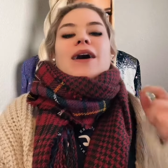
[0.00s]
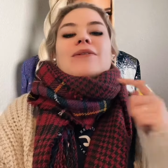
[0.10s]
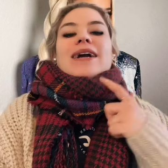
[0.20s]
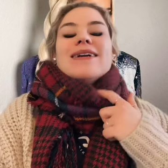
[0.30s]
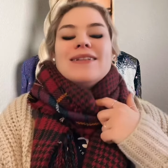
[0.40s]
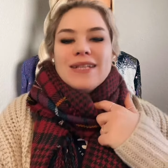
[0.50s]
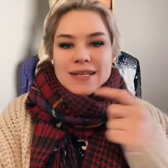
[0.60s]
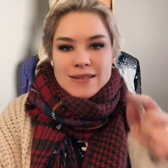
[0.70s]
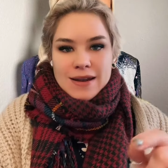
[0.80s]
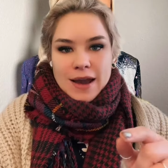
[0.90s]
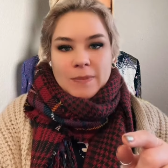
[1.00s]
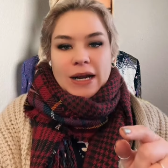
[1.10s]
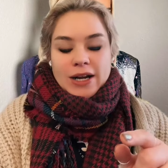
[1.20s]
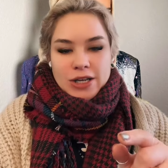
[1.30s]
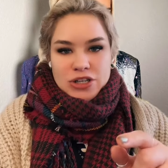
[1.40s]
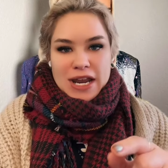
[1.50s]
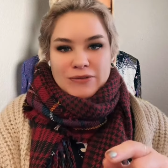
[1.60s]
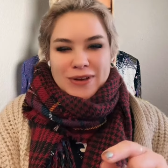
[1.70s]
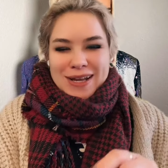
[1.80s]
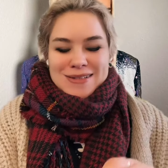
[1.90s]
All right, listen up, Erika
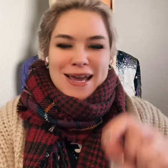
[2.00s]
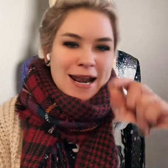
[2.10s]
Jayne fans,